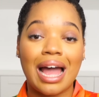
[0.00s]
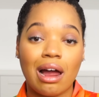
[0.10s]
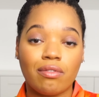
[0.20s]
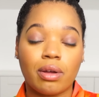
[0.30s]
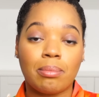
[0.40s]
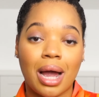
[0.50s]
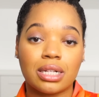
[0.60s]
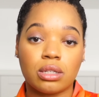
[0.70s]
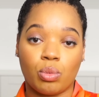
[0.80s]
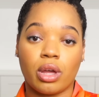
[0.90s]
have in
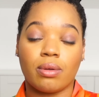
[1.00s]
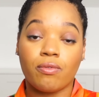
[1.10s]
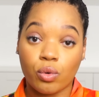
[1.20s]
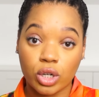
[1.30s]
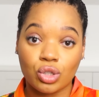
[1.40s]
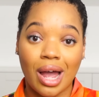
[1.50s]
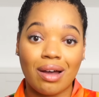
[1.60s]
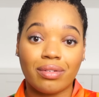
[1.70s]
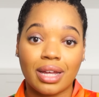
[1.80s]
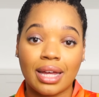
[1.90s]
mind to wear them for
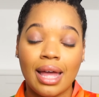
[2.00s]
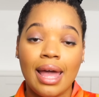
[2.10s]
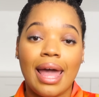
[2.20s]
traveling,